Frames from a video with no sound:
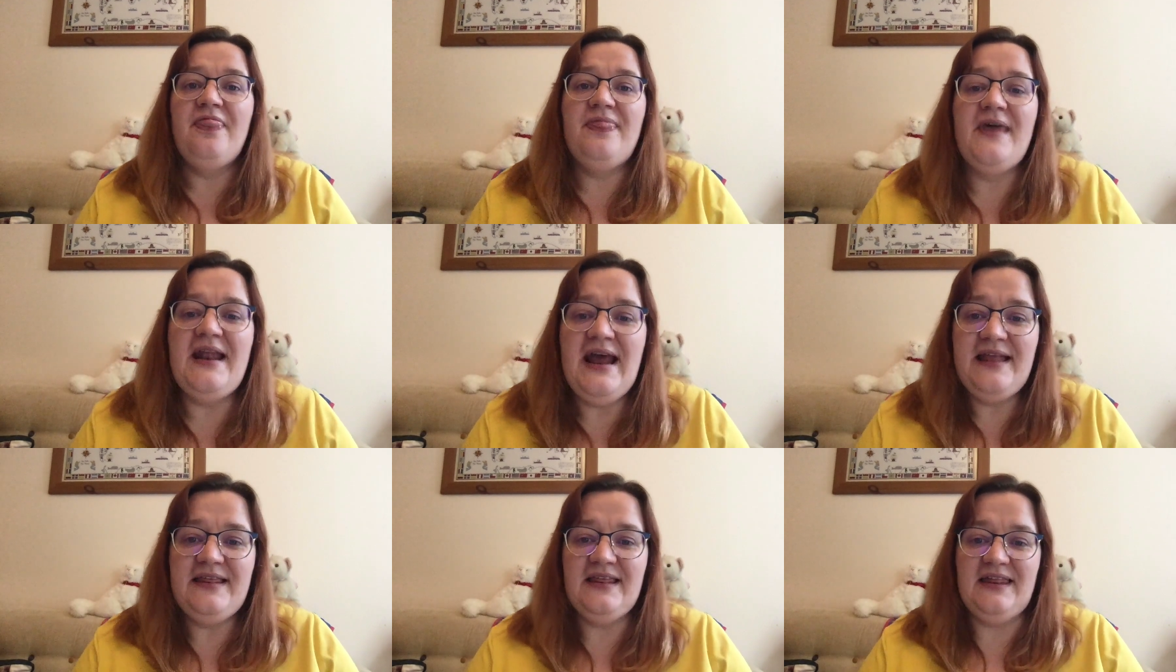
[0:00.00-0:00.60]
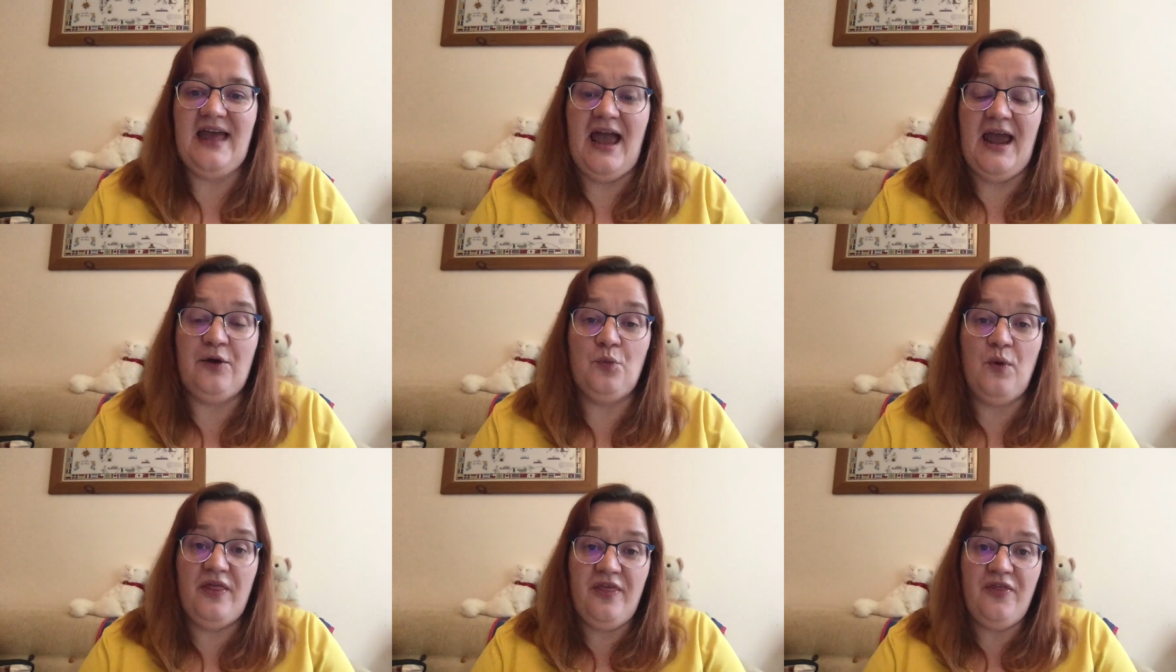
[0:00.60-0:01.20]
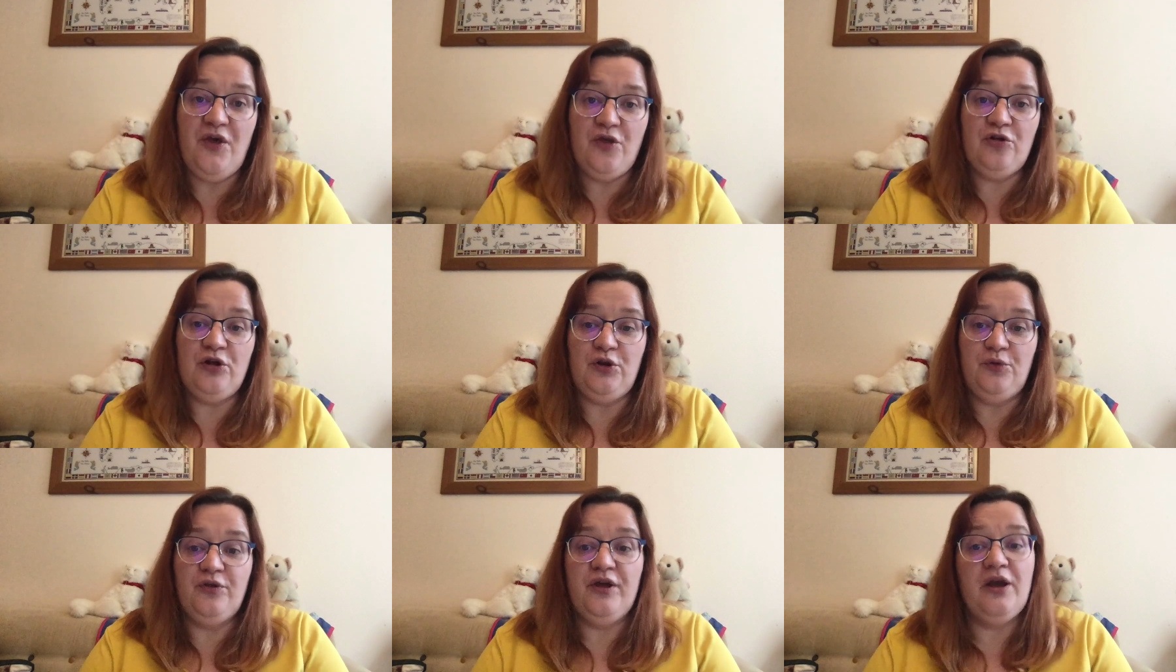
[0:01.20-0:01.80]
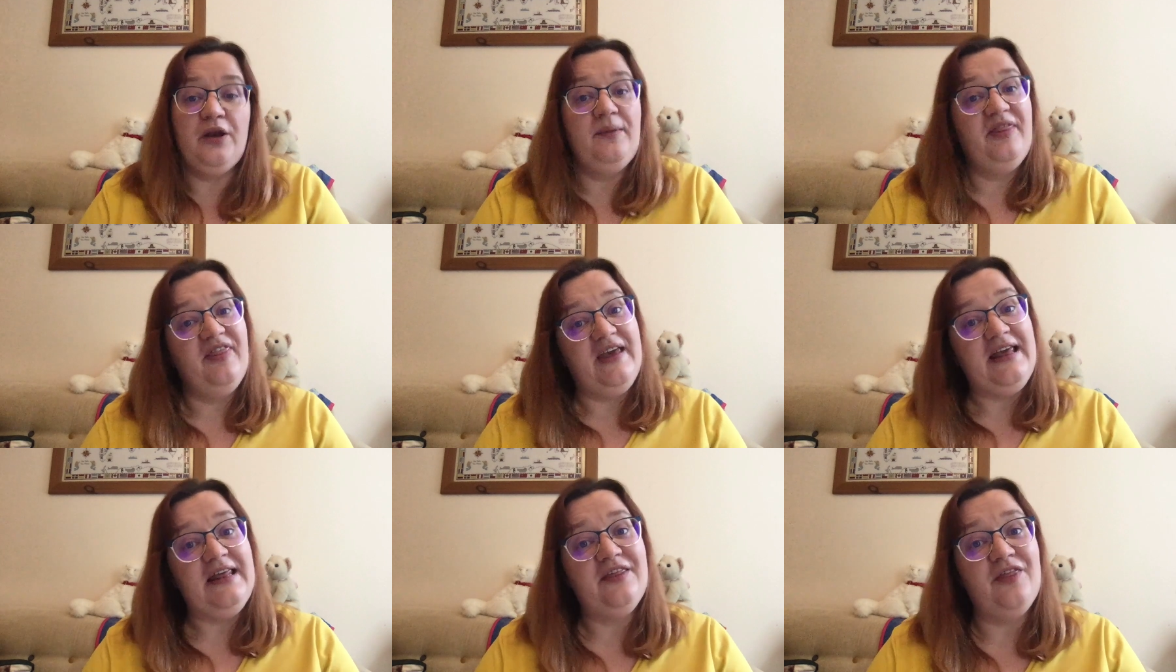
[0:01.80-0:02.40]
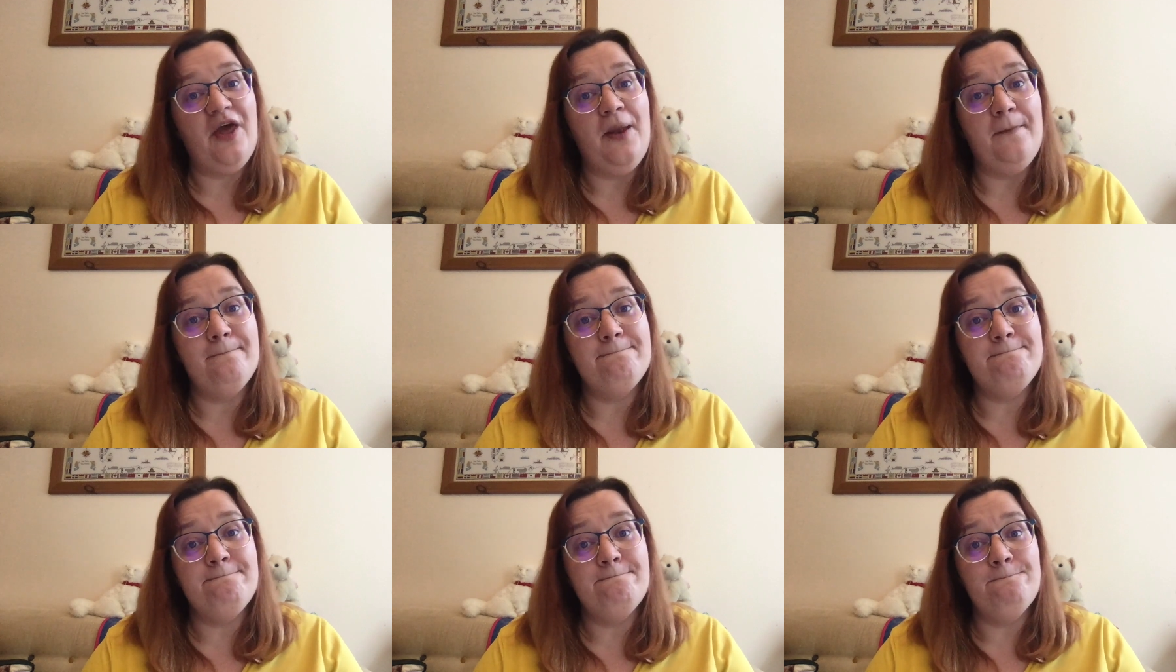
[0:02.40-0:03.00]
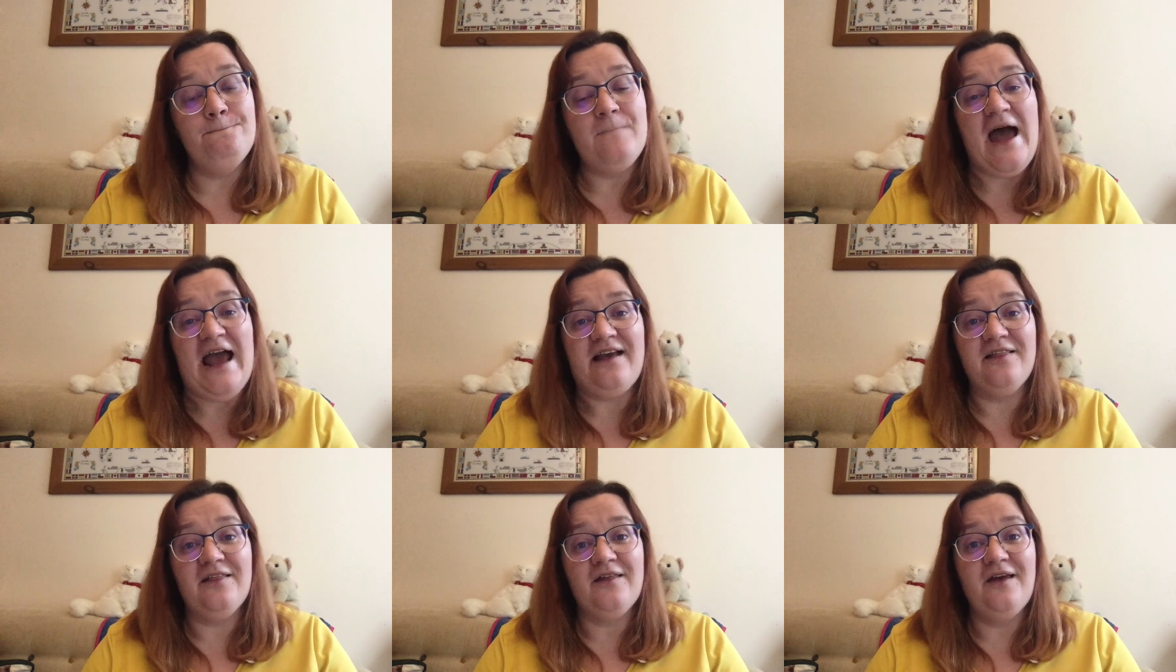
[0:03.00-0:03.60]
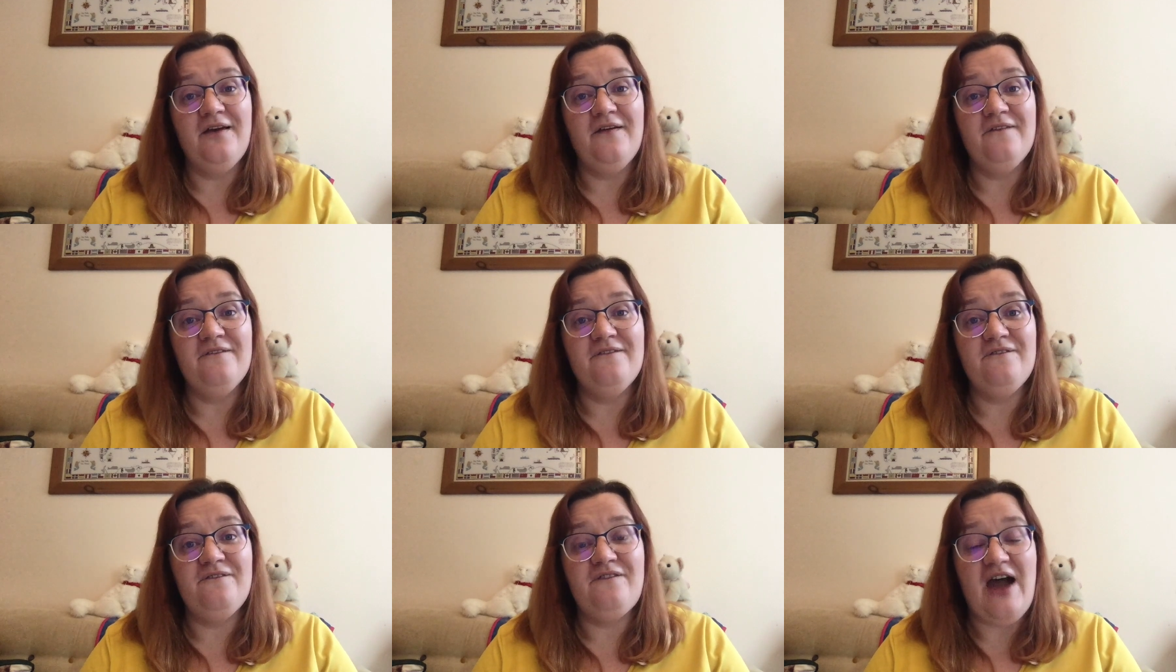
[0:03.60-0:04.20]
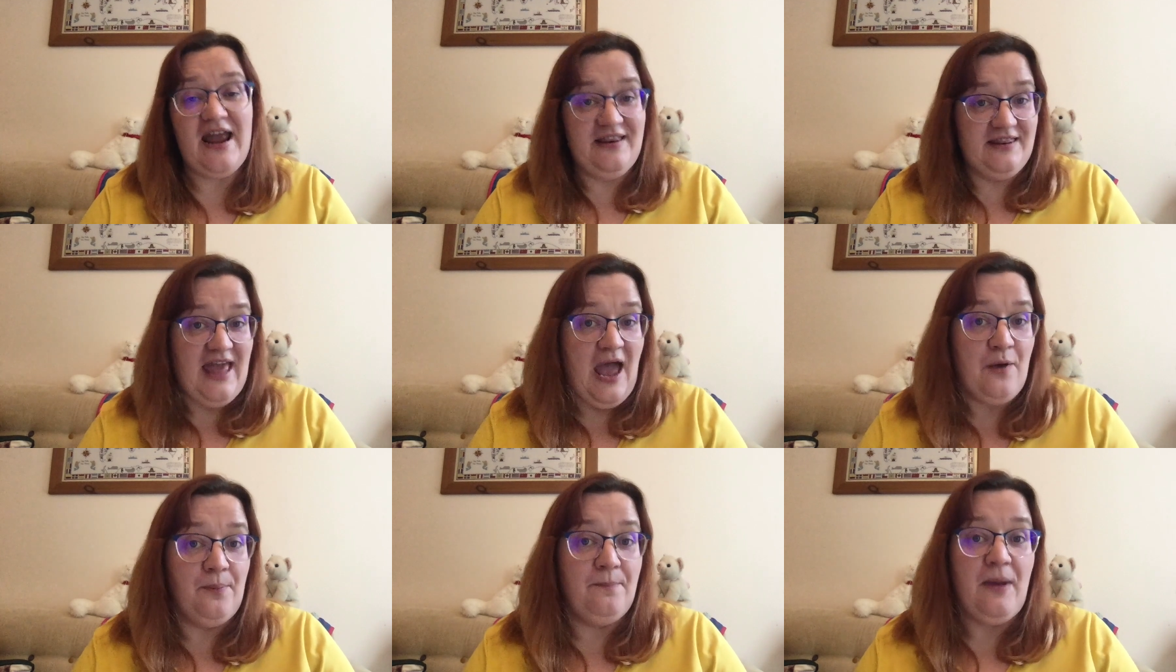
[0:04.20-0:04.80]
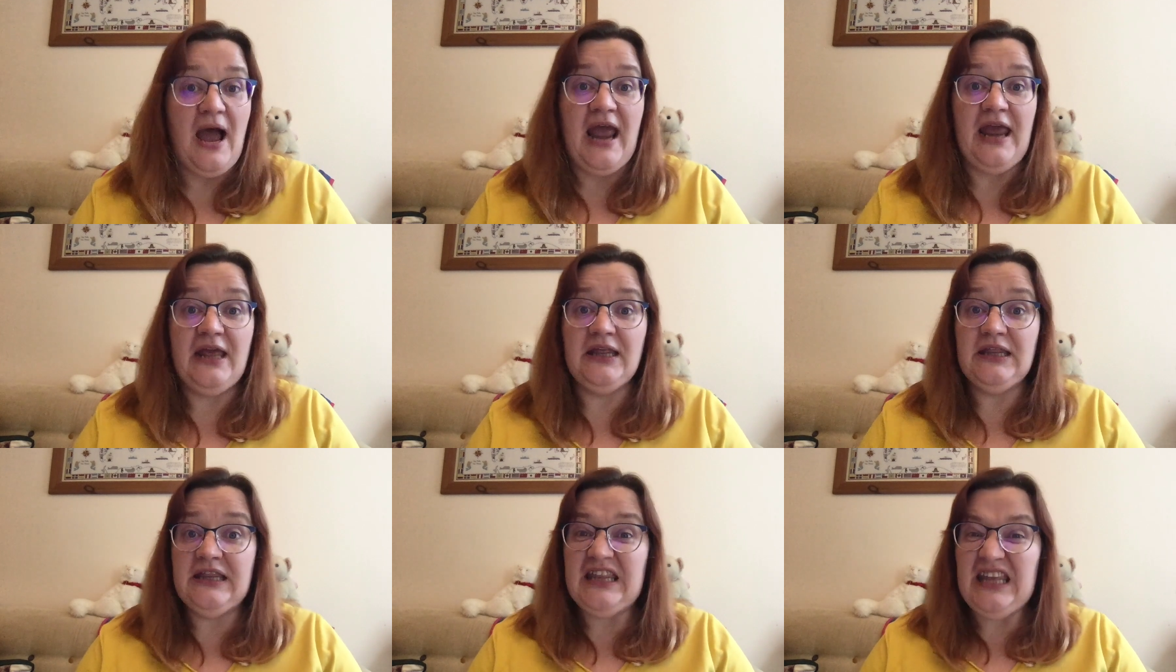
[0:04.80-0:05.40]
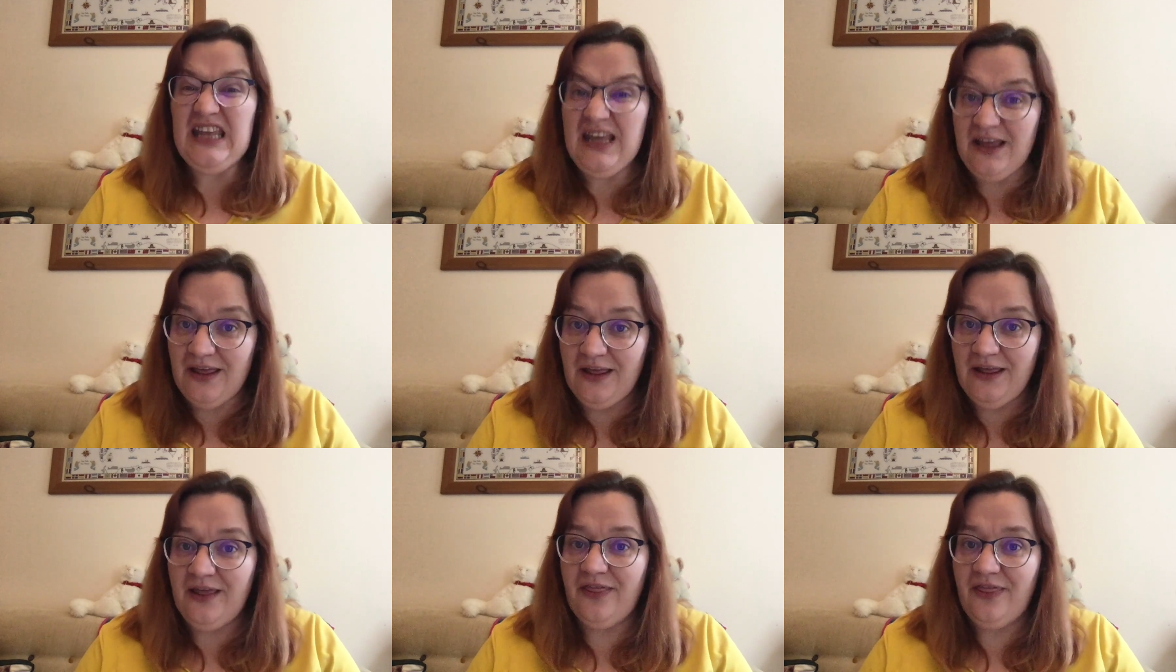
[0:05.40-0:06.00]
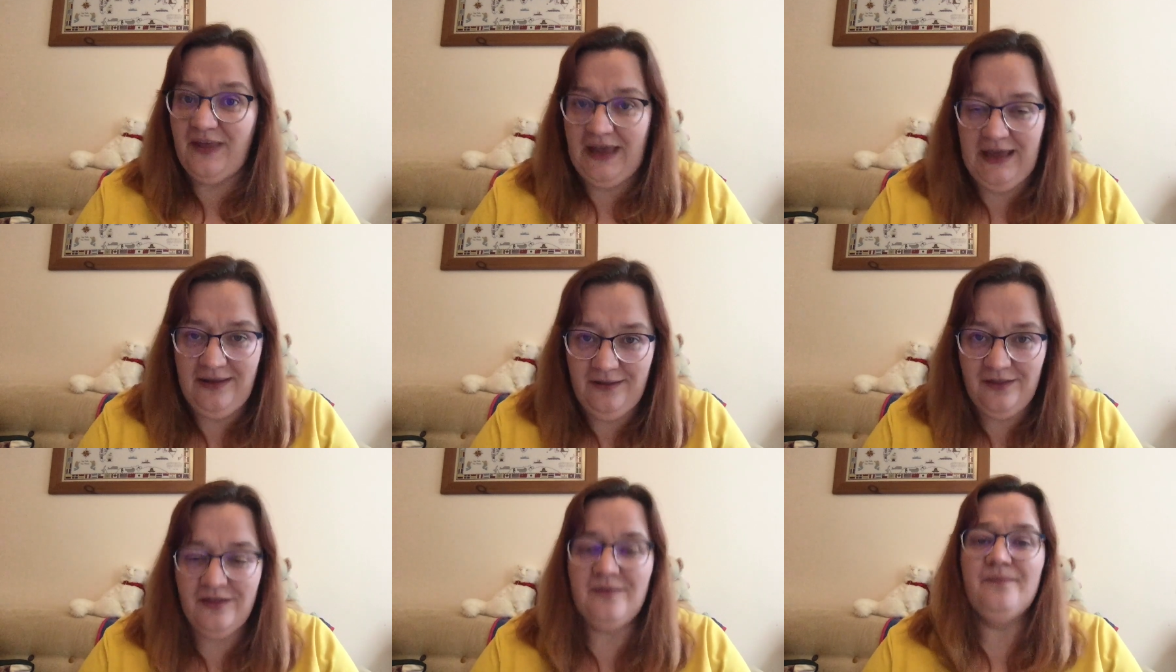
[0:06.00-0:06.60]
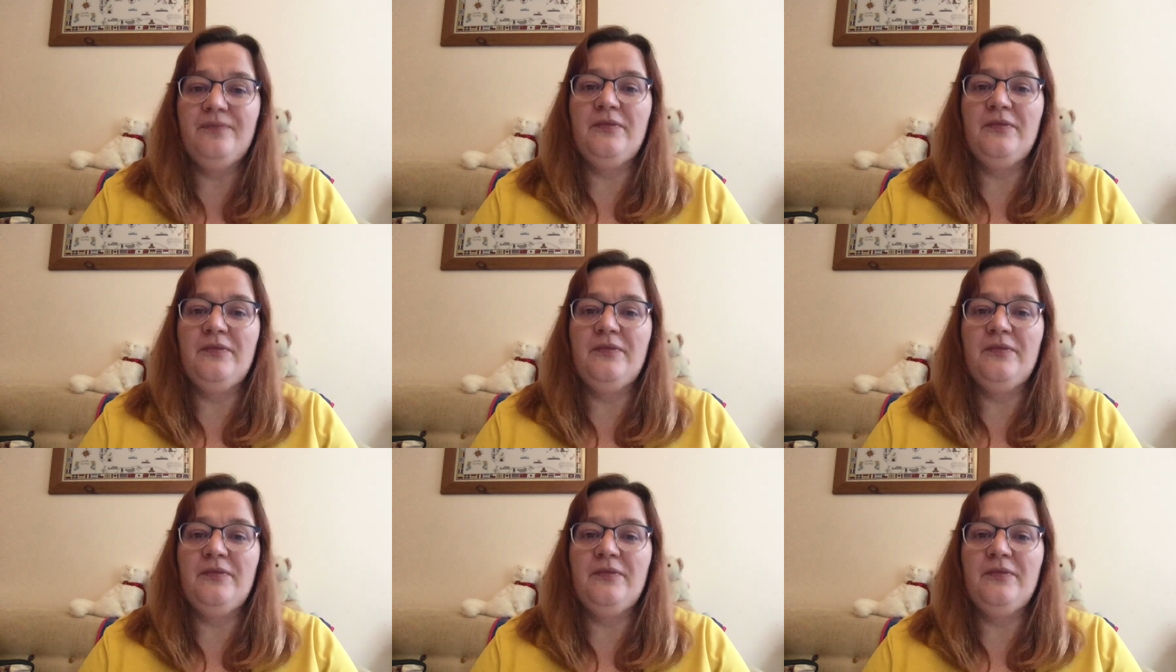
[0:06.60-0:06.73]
Then I decide whether those clues are going to be things that Max finds out by seeing things,